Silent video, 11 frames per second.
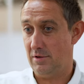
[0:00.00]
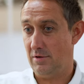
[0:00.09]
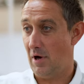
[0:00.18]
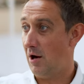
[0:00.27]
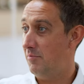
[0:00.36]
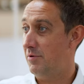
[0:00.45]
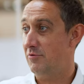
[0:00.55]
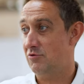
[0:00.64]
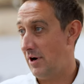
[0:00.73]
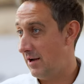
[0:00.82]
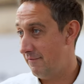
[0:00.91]
to open
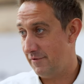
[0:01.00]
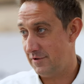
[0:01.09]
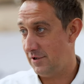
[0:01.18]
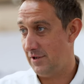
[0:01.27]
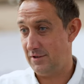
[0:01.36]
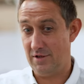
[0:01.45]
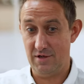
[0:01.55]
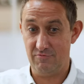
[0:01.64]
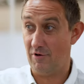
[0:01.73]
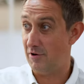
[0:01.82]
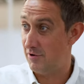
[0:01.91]
training facilities,
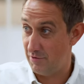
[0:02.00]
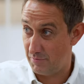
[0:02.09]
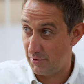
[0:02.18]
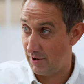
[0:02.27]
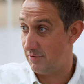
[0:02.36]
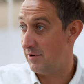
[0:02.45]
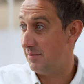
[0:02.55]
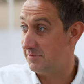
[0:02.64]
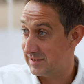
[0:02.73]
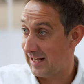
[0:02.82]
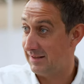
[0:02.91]
write new
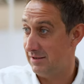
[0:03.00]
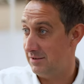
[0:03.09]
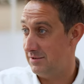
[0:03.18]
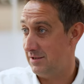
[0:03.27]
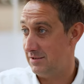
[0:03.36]
programmes, standards,